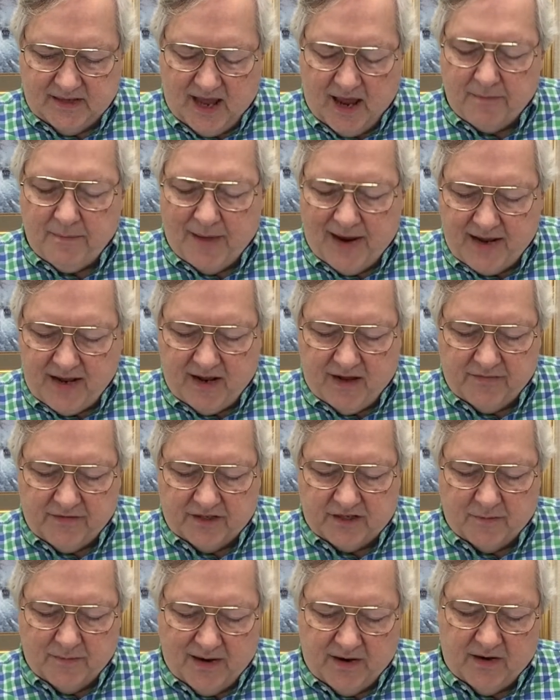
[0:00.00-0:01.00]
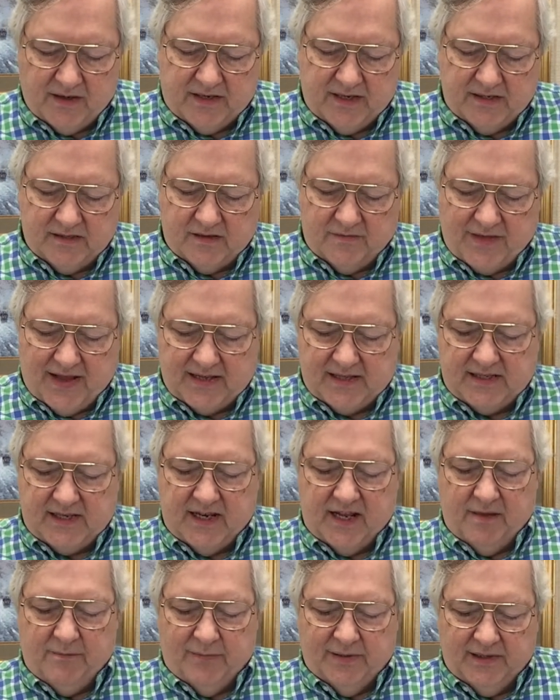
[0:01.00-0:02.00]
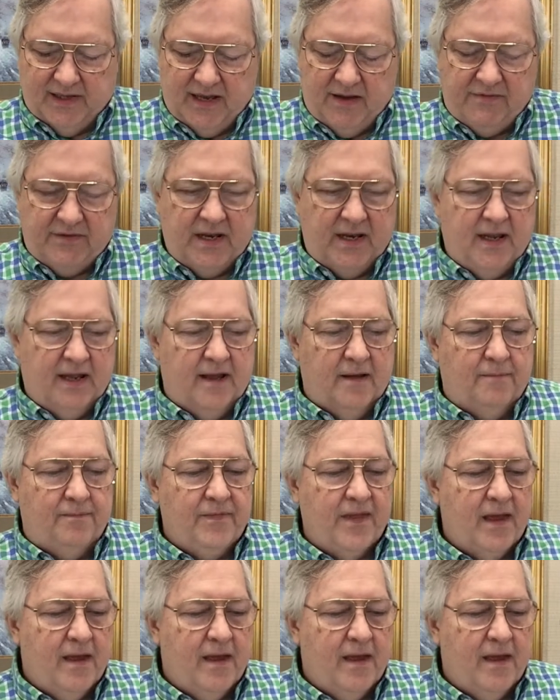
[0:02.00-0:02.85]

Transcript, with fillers: and many of the Samaritans of that city believed in him,